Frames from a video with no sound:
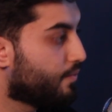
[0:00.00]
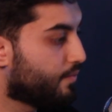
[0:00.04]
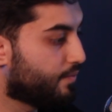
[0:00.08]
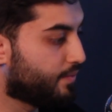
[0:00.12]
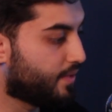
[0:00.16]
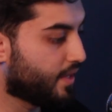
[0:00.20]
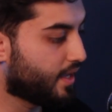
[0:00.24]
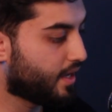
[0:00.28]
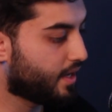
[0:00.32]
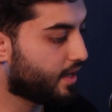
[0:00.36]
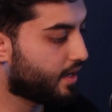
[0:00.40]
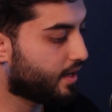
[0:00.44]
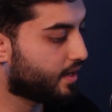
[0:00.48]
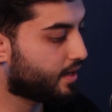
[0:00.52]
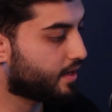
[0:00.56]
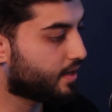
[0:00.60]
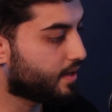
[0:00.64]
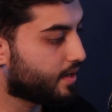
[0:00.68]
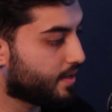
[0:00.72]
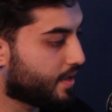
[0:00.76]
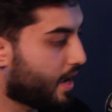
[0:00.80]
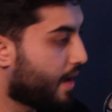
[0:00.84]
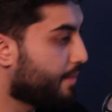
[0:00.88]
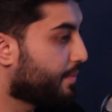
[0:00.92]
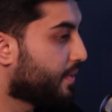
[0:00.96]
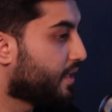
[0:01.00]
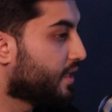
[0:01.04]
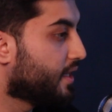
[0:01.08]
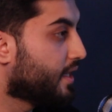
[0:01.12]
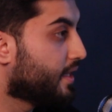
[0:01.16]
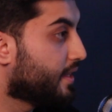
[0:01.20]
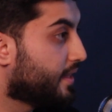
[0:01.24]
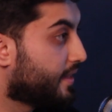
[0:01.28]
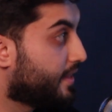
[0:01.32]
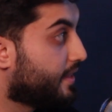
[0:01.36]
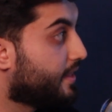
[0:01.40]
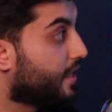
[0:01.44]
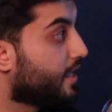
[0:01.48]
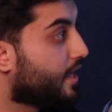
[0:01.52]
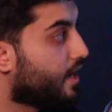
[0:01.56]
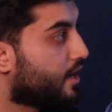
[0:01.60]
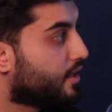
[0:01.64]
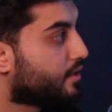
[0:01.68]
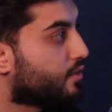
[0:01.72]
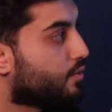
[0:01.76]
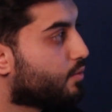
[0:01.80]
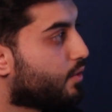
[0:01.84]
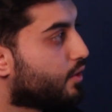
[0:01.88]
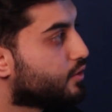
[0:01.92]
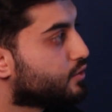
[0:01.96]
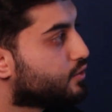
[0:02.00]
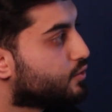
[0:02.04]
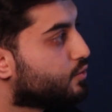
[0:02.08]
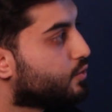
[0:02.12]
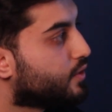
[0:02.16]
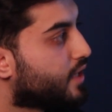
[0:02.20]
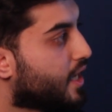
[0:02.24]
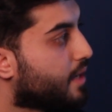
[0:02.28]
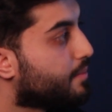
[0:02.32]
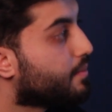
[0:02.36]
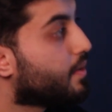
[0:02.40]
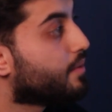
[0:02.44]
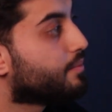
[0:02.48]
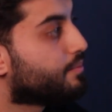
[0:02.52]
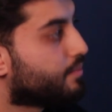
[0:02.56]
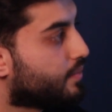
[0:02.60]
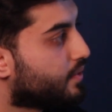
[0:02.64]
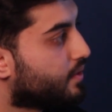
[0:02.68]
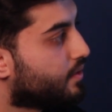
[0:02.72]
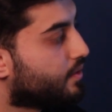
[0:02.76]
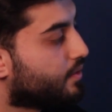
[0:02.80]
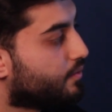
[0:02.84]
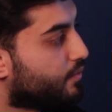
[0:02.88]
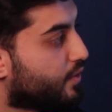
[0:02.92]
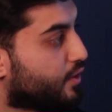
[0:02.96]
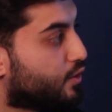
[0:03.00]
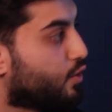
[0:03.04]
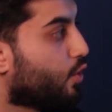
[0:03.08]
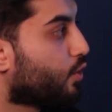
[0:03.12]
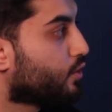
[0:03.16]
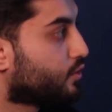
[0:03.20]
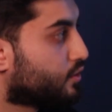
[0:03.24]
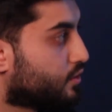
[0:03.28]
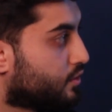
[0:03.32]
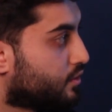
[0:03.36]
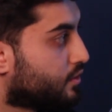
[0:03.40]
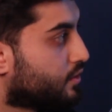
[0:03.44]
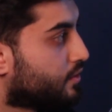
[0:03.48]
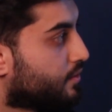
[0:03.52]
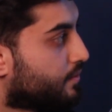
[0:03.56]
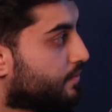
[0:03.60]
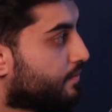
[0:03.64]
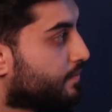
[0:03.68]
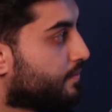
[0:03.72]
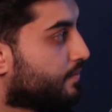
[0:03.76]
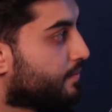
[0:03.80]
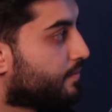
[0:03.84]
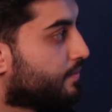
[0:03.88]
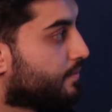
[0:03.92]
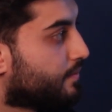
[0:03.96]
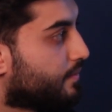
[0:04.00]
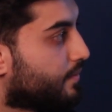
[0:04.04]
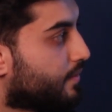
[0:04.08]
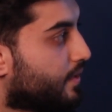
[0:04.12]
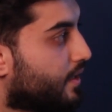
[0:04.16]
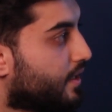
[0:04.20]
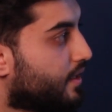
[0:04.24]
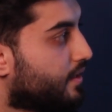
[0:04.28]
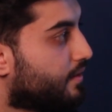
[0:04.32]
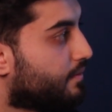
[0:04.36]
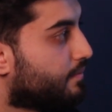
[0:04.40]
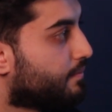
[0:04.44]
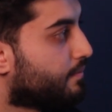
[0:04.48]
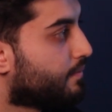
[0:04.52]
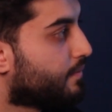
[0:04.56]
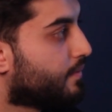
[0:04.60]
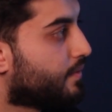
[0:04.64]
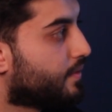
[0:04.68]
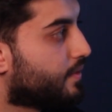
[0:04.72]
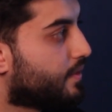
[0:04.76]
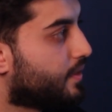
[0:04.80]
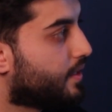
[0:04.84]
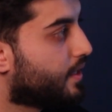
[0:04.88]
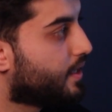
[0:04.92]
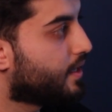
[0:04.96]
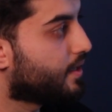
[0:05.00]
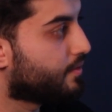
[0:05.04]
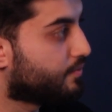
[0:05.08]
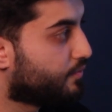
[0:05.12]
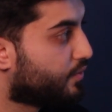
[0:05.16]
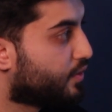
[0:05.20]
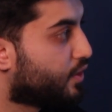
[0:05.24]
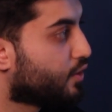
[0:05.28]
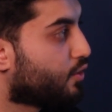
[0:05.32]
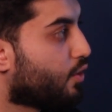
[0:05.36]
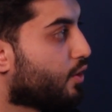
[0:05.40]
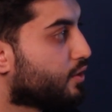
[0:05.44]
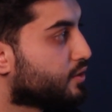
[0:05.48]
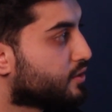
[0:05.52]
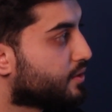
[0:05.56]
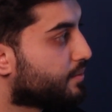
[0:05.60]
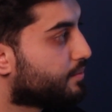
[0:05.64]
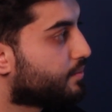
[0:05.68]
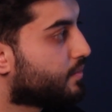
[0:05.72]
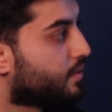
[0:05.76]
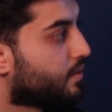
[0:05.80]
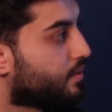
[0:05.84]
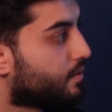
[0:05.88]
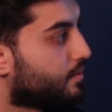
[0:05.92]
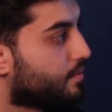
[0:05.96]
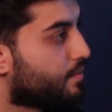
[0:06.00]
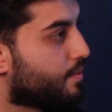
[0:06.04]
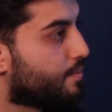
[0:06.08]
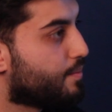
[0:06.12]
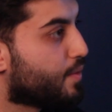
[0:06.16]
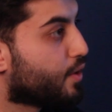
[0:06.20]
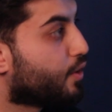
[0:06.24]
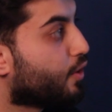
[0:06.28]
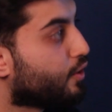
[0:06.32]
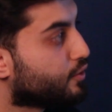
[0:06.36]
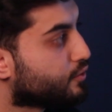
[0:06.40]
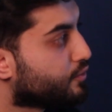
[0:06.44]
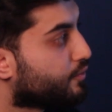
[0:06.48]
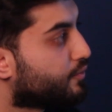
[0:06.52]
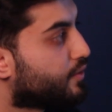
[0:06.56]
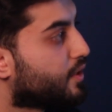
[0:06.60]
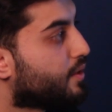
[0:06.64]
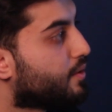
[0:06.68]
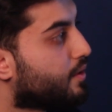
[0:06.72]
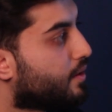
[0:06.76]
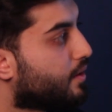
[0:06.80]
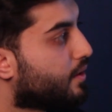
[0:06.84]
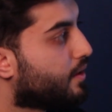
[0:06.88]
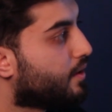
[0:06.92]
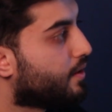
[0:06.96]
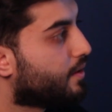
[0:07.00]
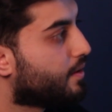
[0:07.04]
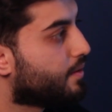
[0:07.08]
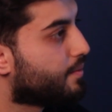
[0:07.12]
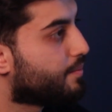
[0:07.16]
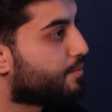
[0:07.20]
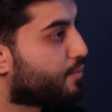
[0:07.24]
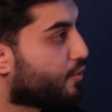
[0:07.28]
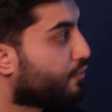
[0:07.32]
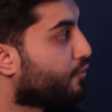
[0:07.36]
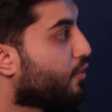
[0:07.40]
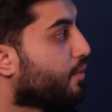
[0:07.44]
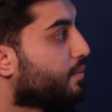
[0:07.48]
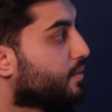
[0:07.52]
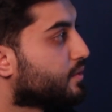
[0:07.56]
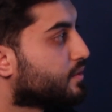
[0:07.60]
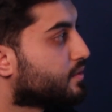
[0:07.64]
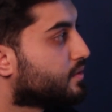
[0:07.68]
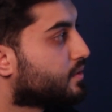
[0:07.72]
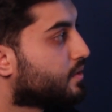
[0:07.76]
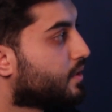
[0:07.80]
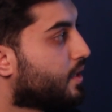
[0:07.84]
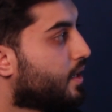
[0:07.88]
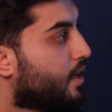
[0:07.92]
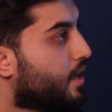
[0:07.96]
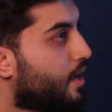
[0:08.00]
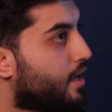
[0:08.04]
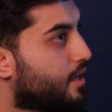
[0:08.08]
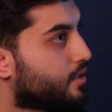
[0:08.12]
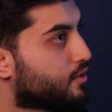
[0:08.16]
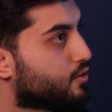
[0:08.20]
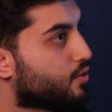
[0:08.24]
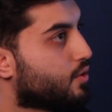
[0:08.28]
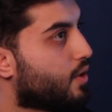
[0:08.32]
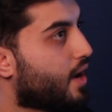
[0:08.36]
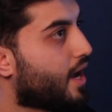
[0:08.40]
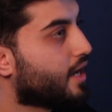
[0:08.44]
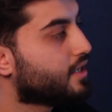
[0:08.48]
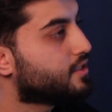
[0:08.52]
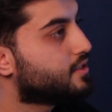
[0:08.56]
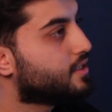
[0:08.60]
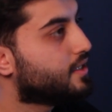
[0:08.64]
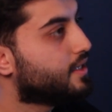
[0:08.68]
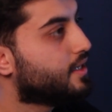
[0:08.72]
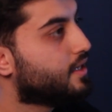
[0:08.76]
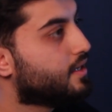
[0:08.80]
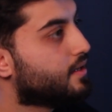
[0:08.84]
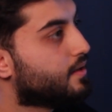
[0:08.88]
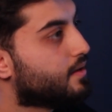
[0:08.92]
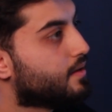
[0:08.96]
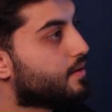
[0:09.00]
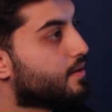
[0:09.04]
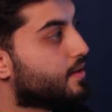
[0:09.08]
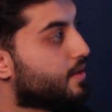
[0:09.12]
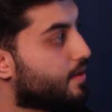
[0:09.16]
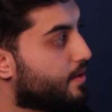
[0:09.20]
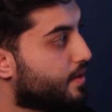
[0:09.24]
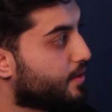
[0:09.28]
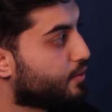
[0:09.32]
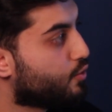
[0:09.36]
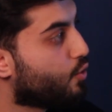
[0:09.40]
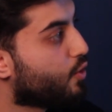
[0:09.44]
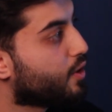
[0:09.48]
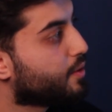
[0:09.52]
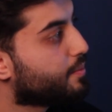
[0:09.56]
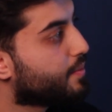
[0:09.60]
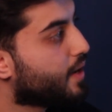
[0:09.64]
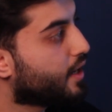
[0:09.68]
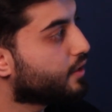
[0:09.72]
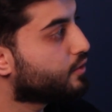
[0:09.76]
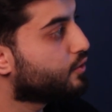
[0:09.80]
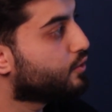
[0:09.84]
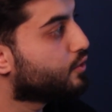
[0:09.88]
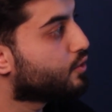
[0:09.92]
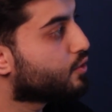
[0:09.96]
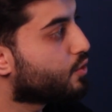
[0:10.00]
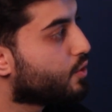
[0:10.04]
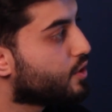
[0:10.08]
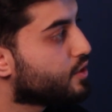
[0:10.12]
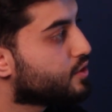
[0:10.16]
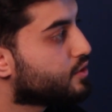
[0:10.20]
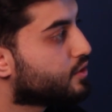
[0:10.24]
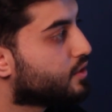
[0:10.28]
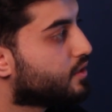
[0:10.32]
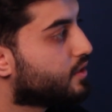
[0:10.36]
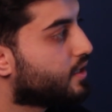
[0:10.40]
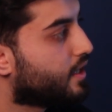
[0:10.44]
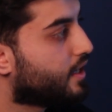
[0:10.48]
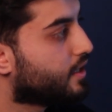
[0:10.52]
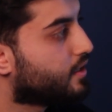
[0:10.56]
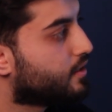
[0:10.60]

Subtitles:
they are the ones who came up with dots, right? With the concept because of their performance. So actually, going back to your question,